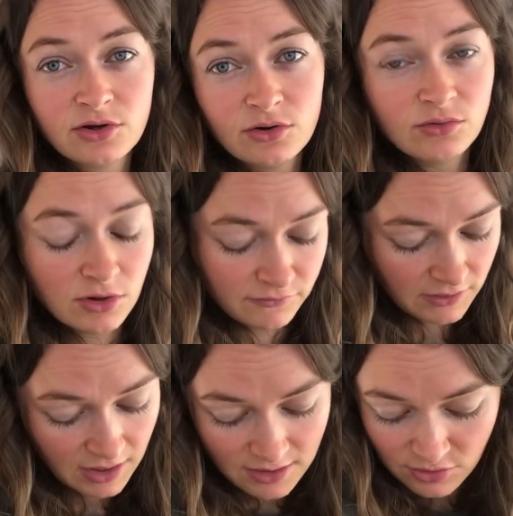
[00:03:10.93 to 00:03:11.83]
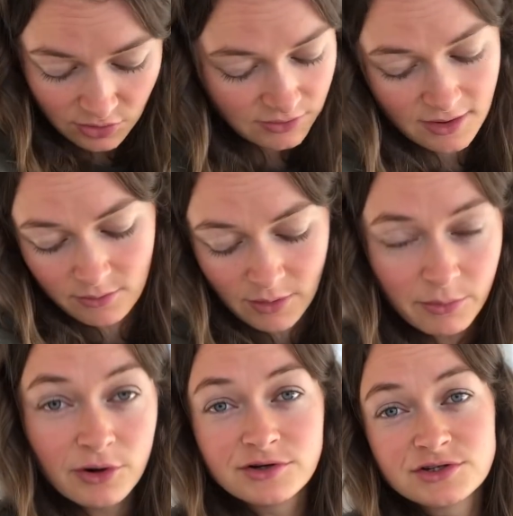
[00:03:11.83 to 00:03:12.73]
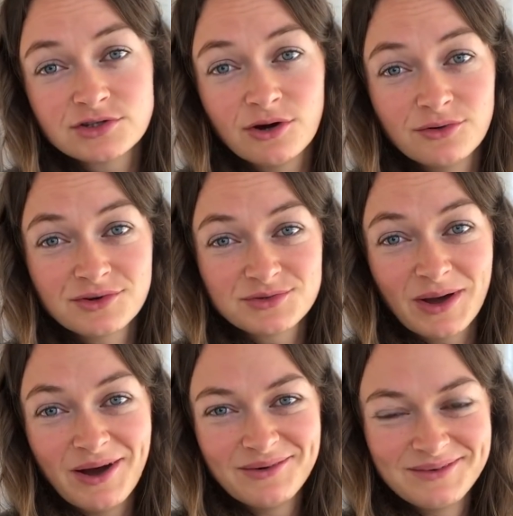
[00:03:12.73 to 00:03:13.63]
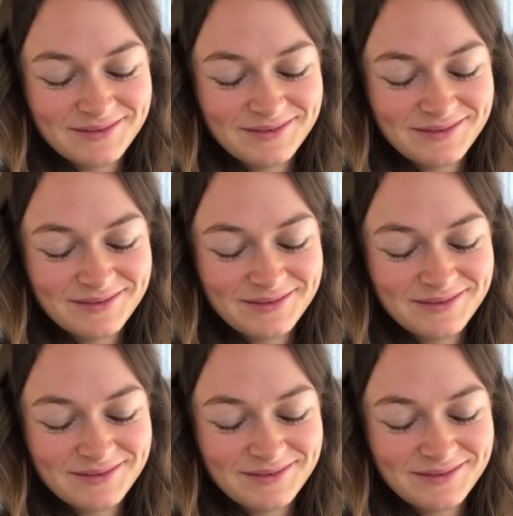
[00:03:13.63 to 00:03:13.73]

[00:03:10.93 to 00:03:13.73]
cold coffee and no doubt my porridge is cold as well.